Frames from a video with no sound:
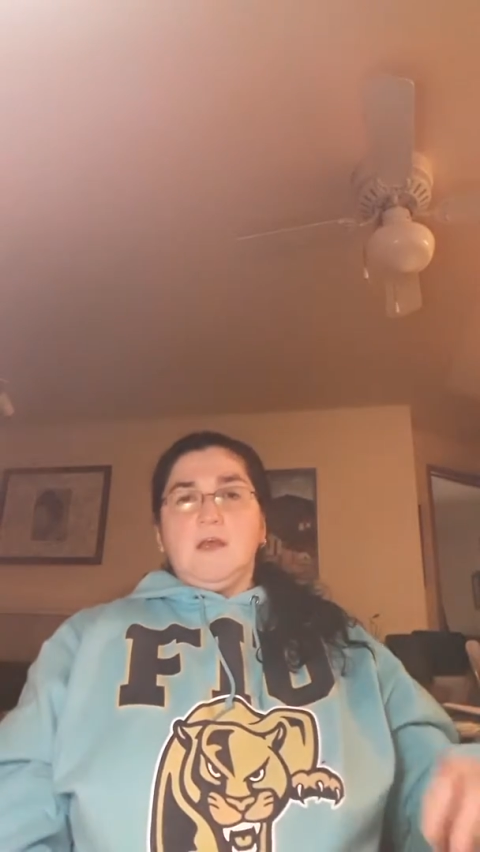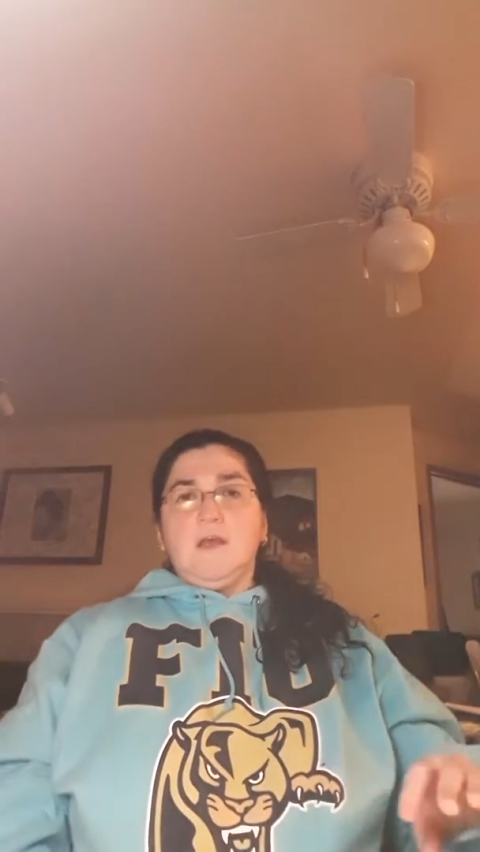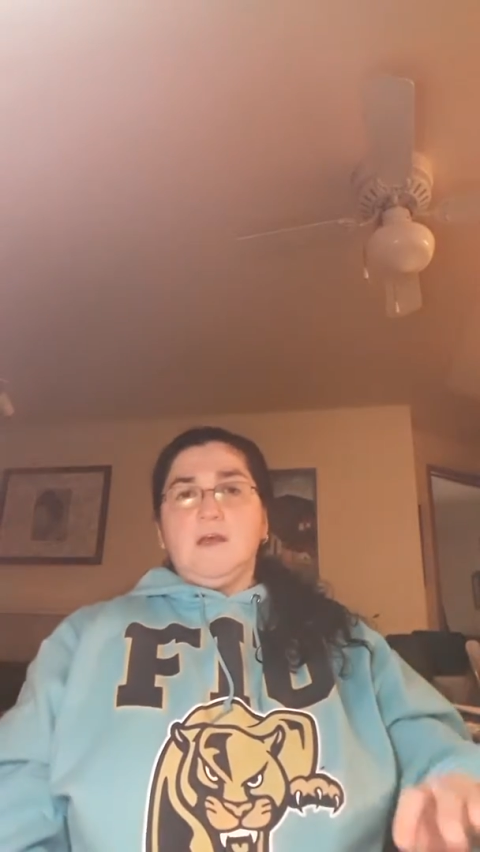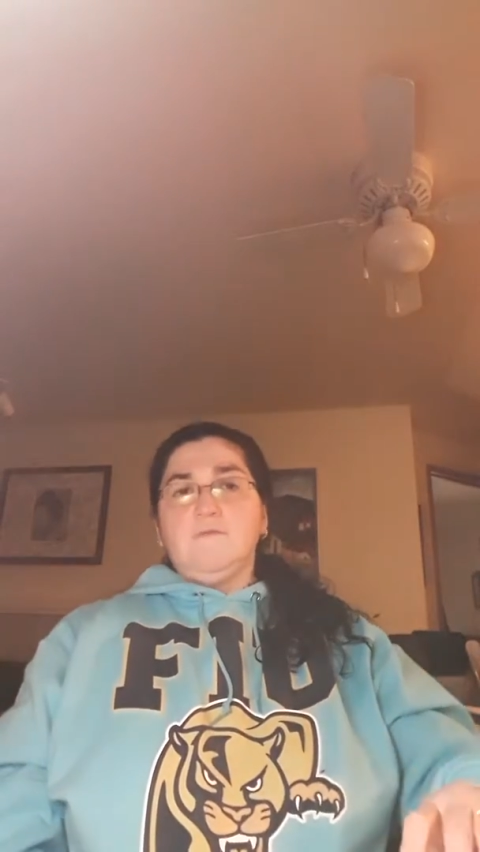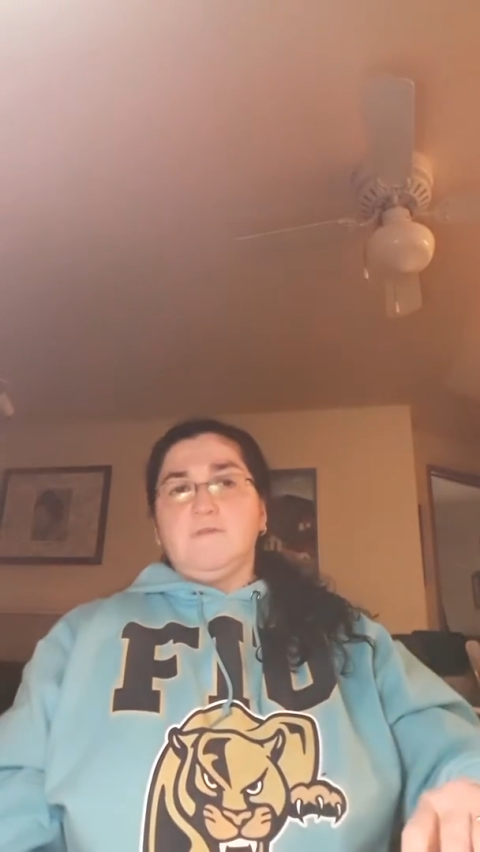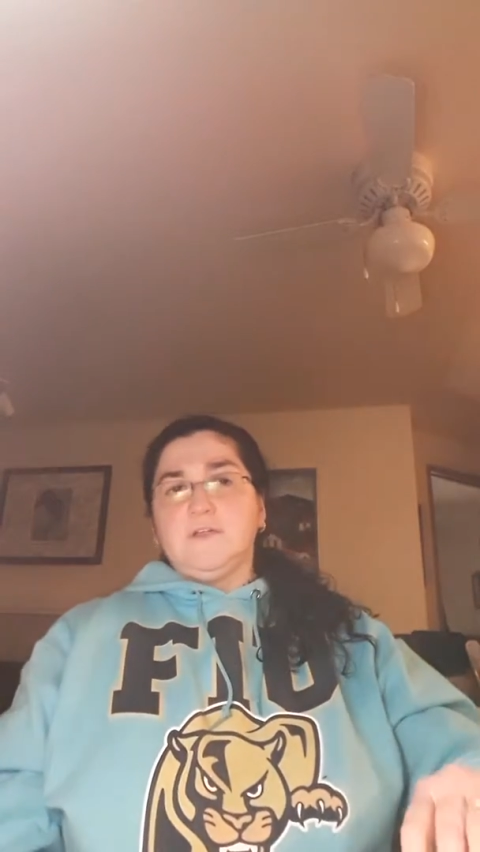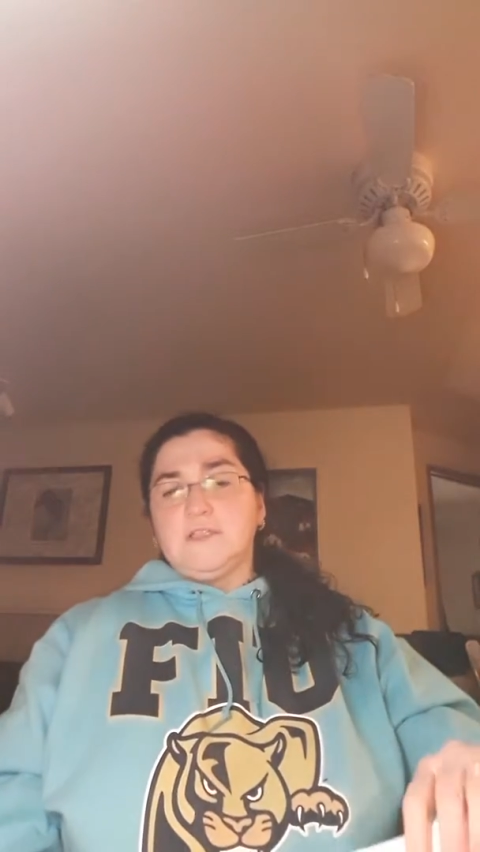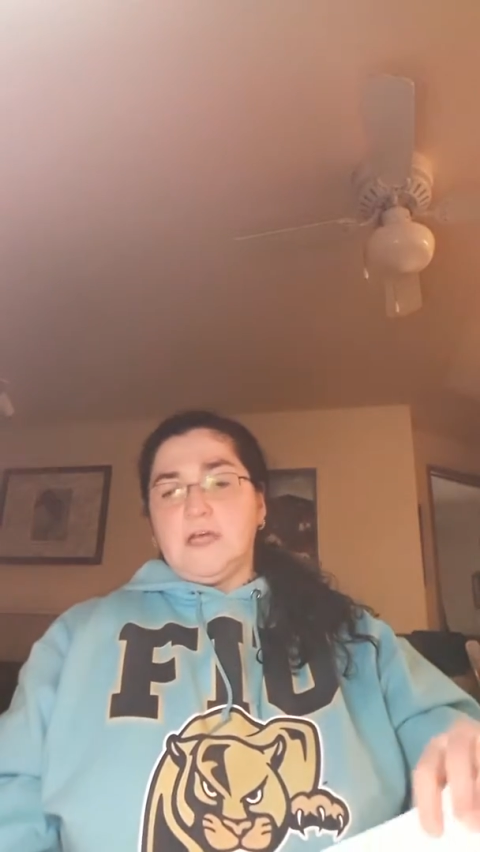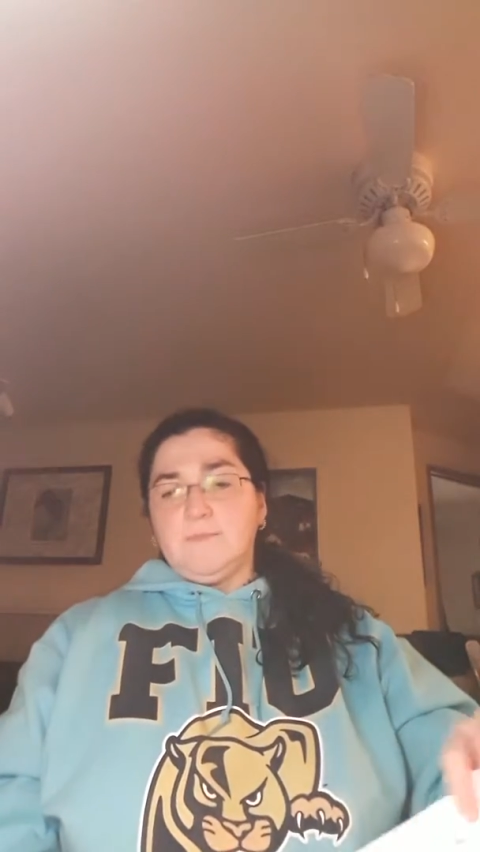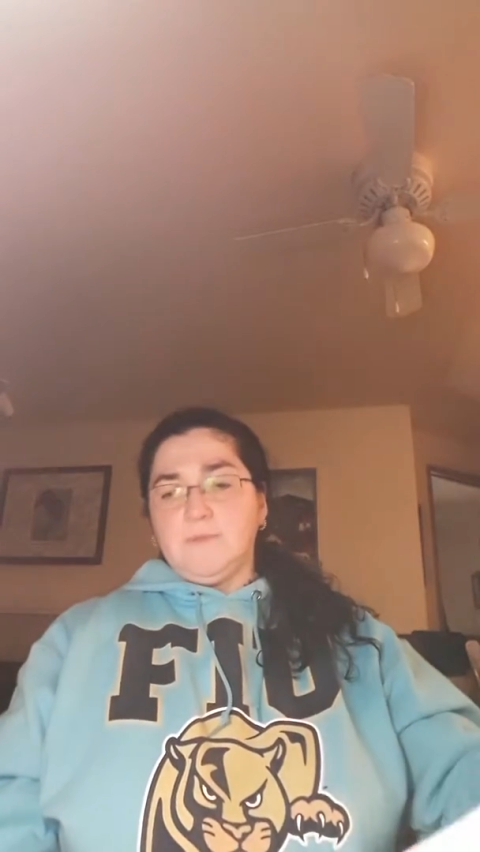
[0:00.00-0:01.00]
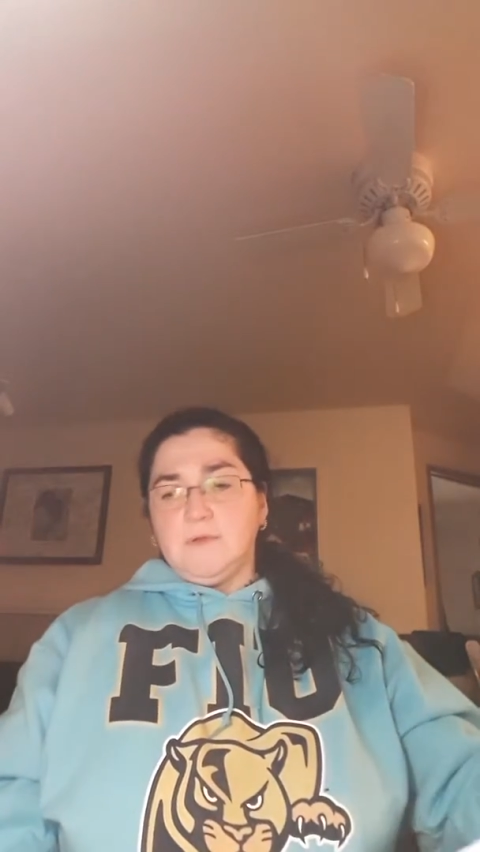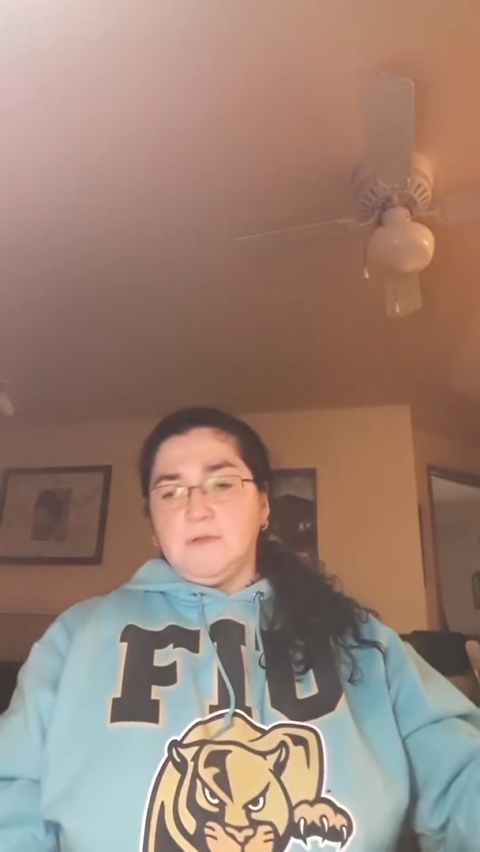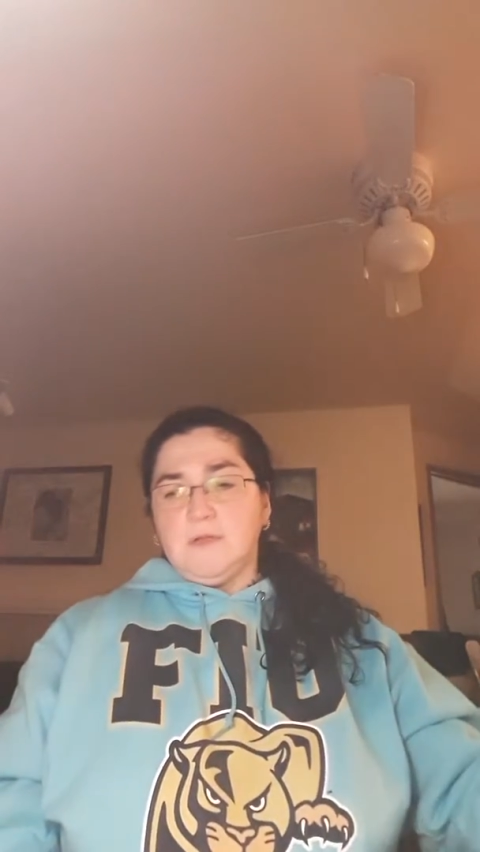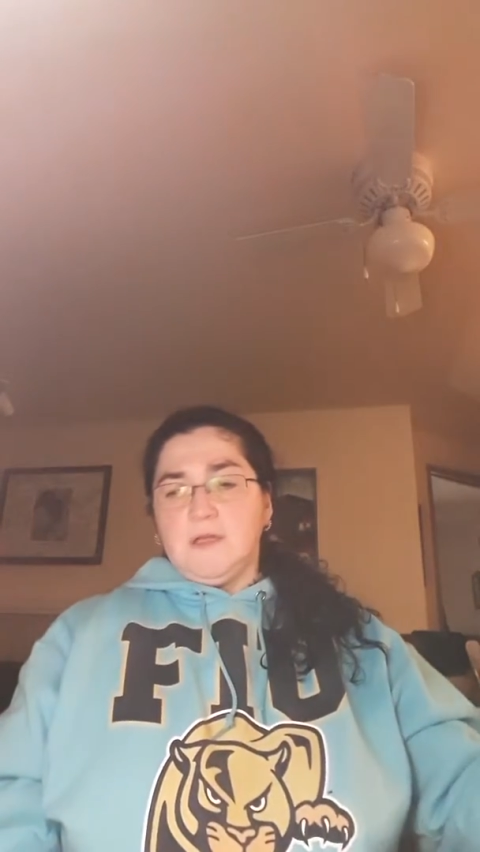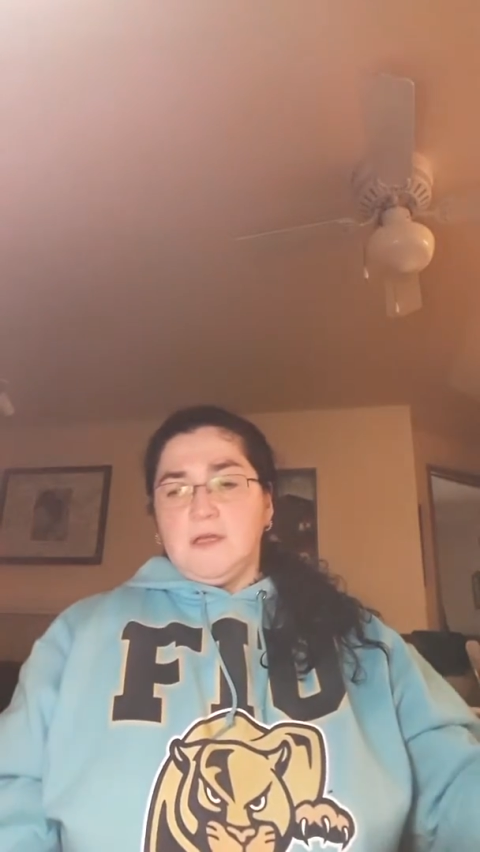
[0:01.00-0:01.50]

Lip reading: For example,